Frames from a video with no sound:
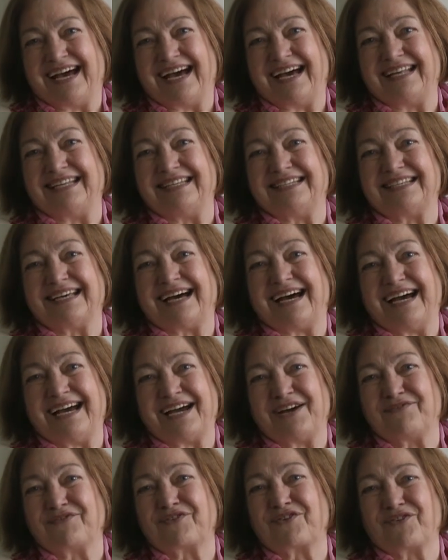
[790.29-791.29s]
and I
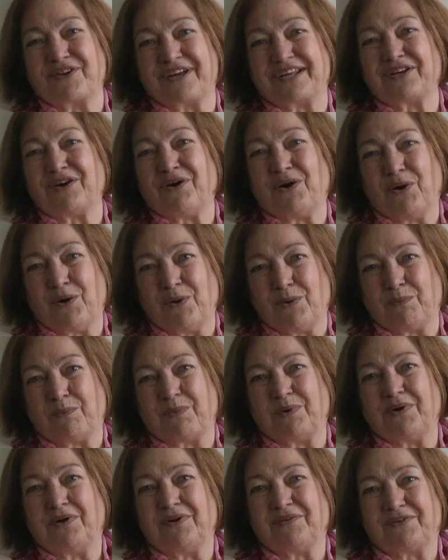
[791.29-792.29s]
have great hope
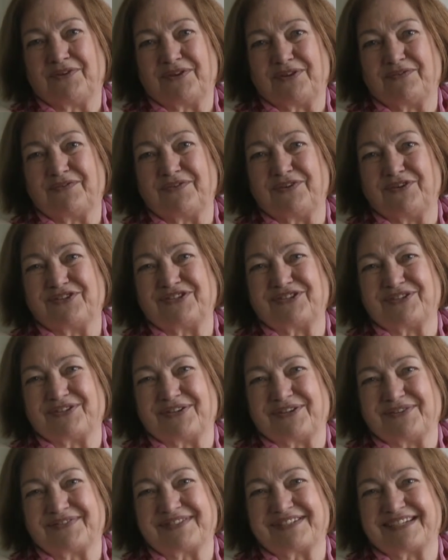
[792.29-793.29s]
for the future
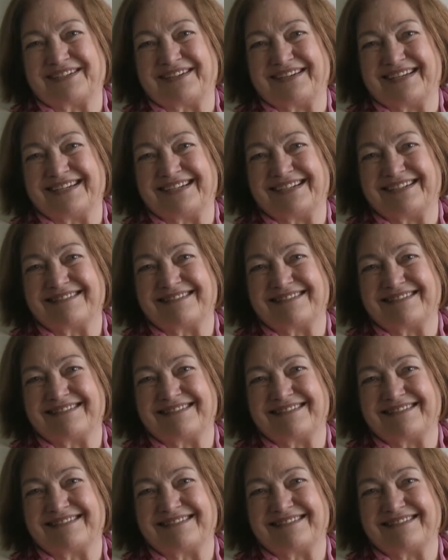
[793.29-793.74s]
of Syria.